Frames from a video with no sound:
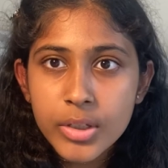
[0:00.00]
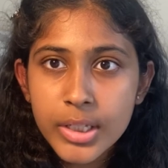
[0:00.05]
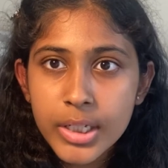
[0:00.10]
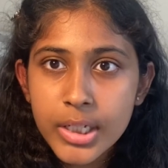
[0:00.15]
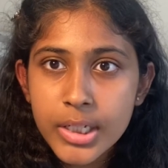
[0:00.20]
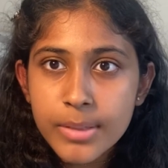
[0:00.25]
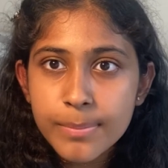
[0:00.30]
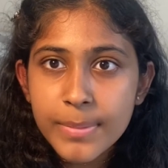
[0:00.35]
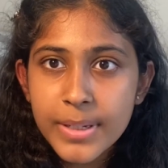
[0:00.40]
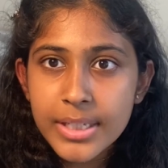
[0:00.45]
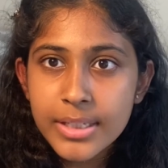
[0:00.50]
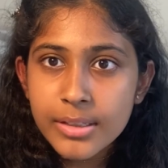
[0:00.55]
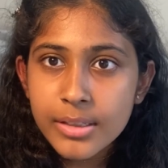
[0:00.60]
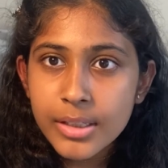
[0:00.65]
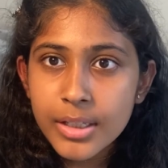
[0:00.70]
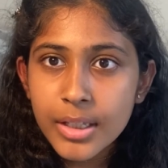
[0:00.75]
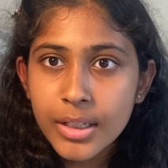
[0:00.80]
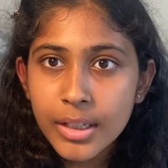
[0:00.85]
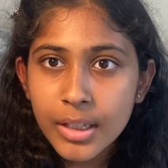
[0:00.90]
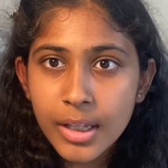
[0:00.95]
Is
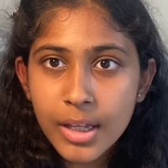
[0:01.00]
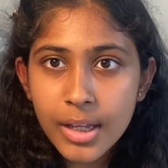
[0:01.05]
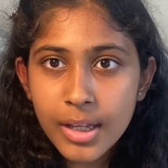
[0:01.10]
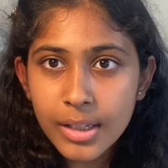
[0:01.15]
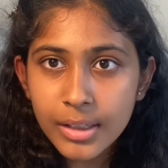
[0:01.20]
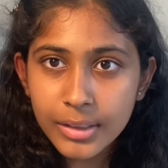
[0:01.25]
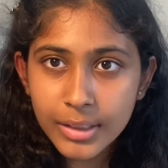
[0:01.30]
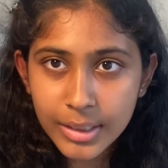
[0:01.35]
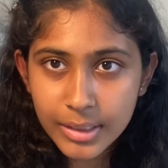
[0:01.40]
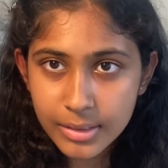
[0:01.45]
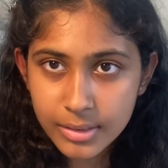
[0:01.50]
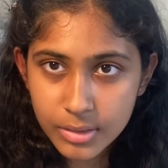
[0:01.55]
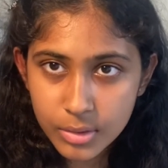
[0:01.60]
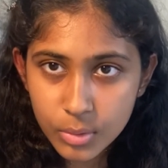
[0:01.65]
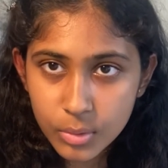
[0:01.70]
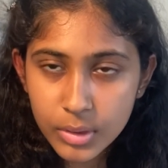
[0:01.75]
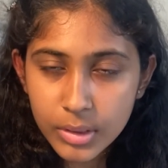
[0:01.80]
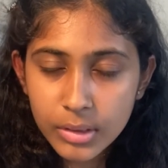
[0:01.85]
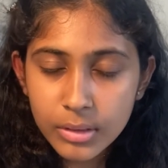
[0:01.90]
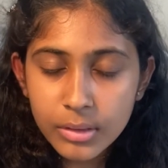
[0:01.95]
basically like
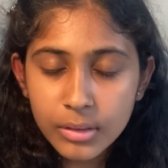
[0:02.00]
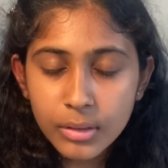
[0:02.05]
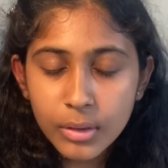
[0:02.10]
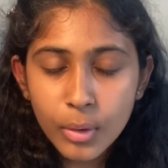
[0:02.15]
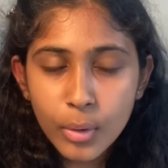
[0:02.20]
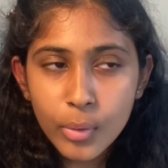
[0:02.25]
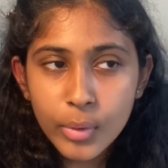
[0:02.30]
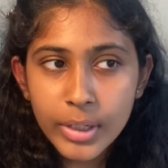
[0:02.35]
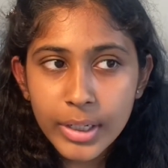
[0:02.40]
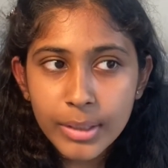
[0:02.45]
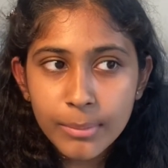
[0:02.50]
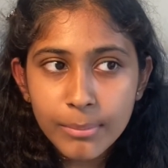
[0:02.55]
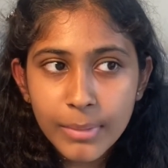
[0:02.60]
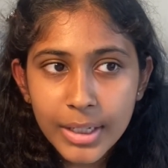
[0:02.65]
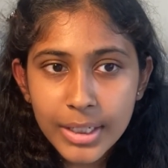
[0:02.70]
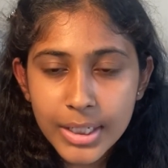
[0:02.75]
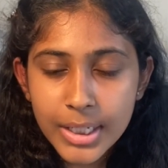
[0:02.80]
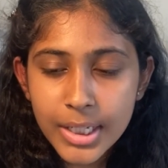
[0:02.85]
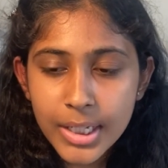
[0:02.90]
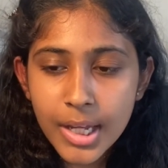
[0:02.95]
student loan and
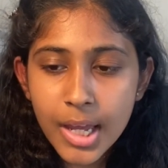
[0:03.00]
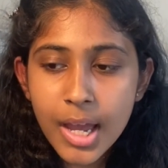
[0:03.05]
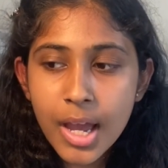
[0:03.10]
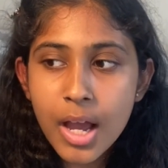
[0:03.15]
money.